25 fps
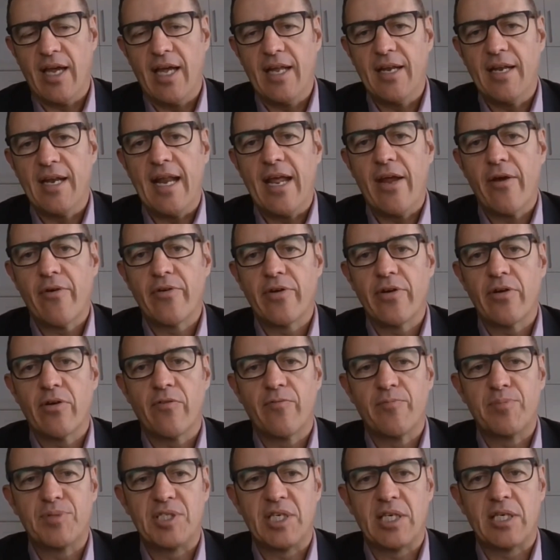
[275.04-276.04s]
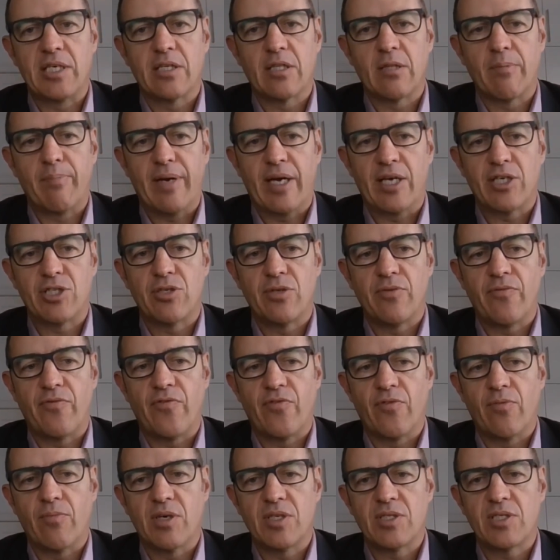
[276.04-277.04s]
and an area of particular passion
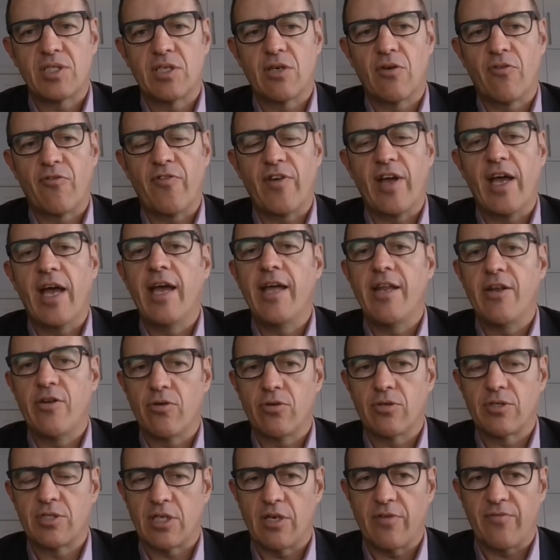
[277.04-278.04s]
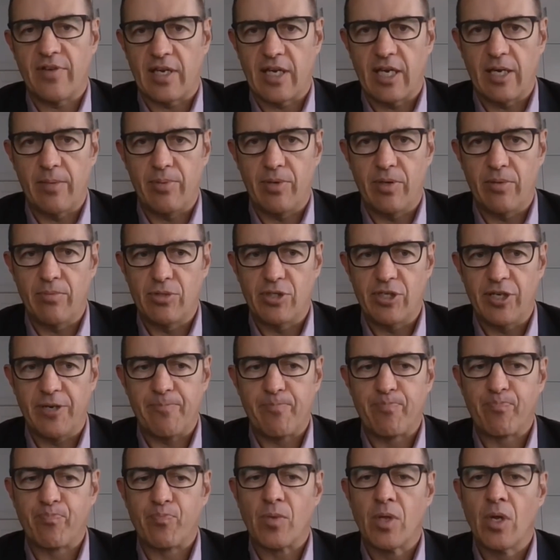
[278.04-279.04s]
for myself and also for KPMG.
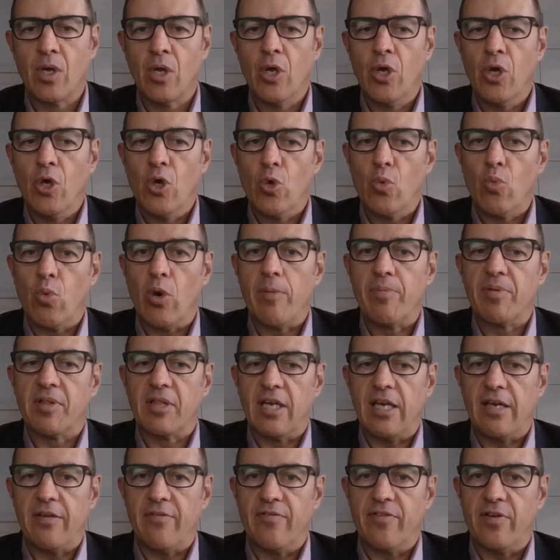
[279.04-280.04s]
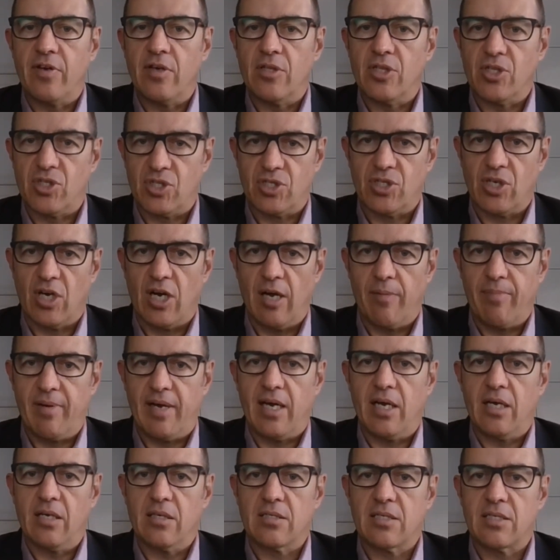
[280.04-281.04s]
We believe that
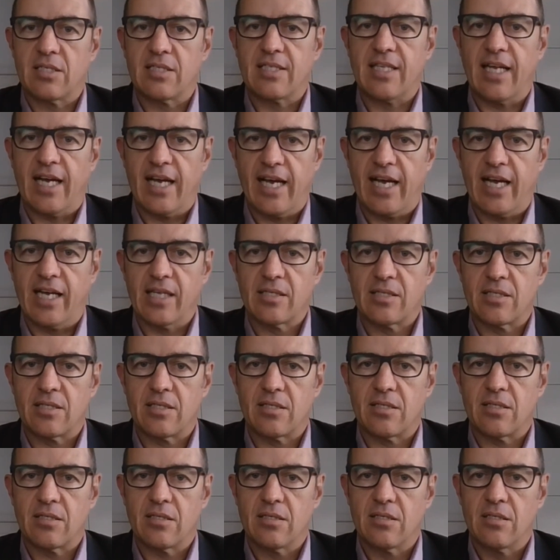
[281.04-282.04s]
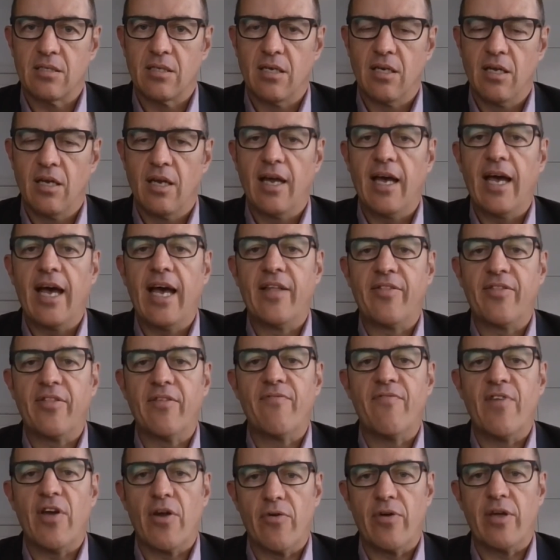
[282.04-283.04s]
cyber starts at the
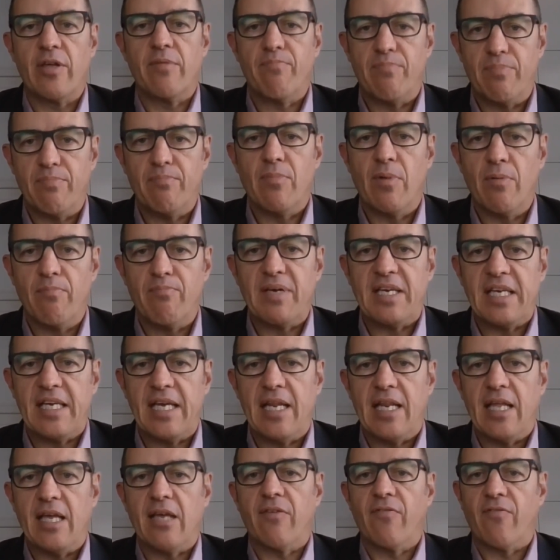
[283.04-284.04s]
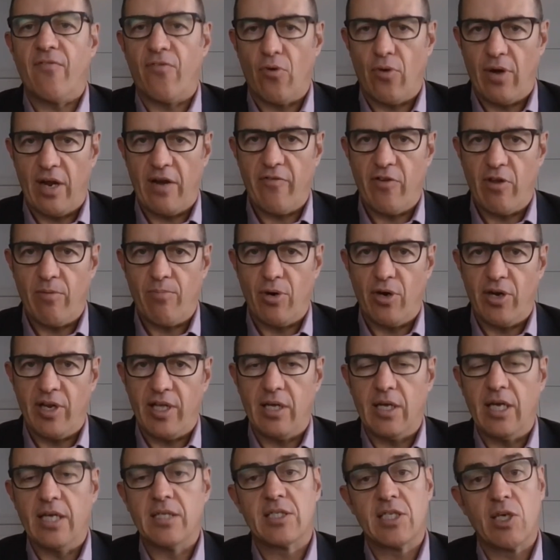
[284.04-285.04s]
very beginning for everybody.
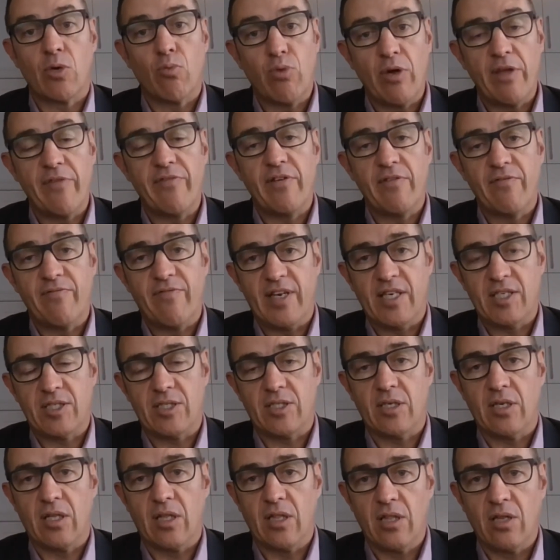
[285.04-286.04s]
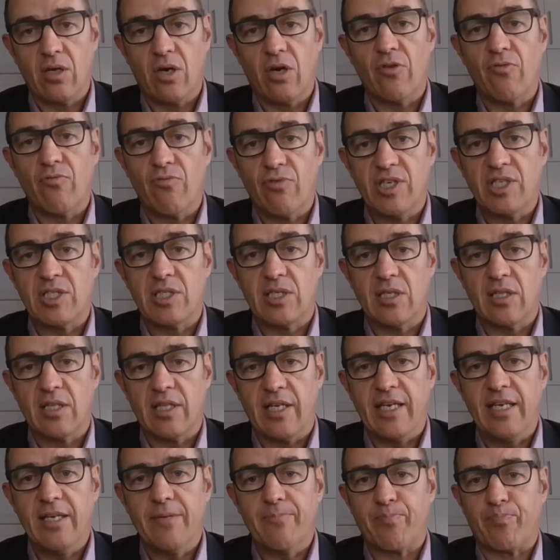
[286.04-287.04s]
And so we've invested a lot
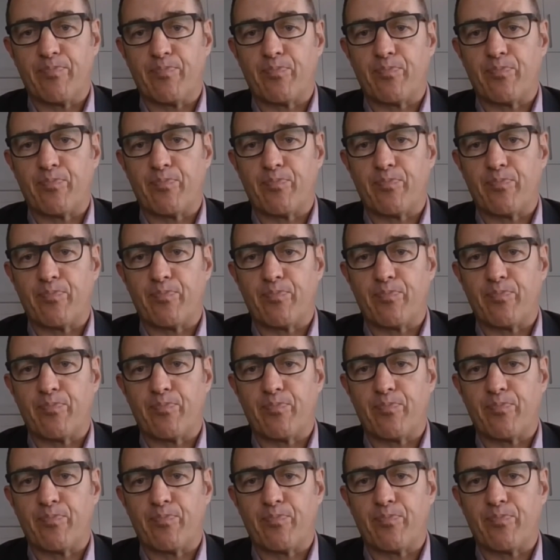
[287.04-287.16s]
recently